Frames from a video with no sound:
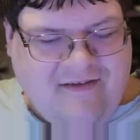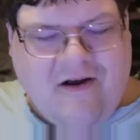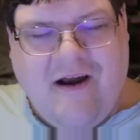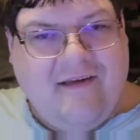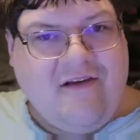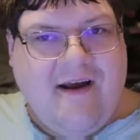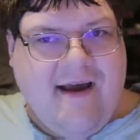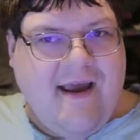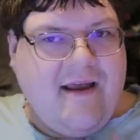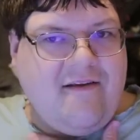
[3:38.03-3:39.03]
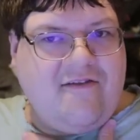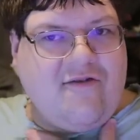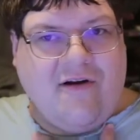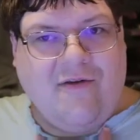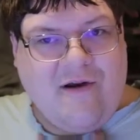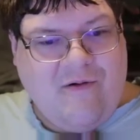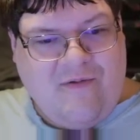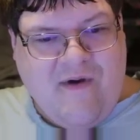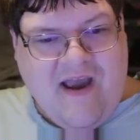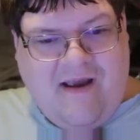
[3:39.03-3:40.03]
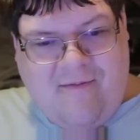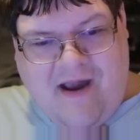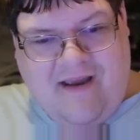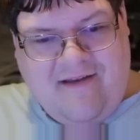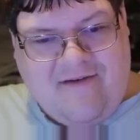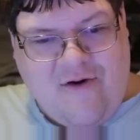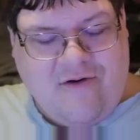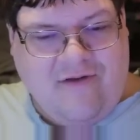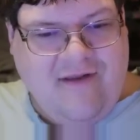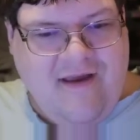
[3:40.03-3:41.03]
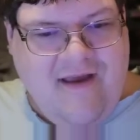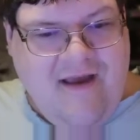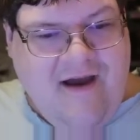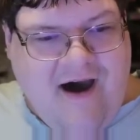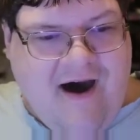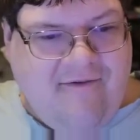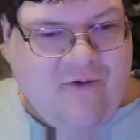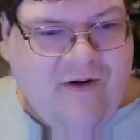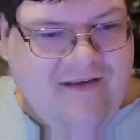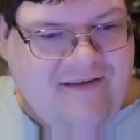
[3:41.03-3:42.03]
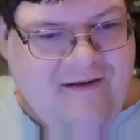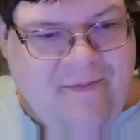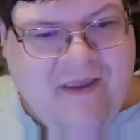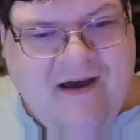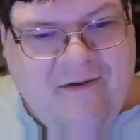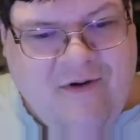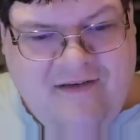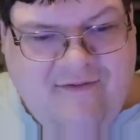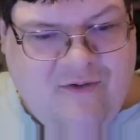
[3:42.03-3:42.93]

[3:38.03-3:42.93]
Sorry, sorry, I had to struggle there with my my internal uh, voice. Uh, the rest of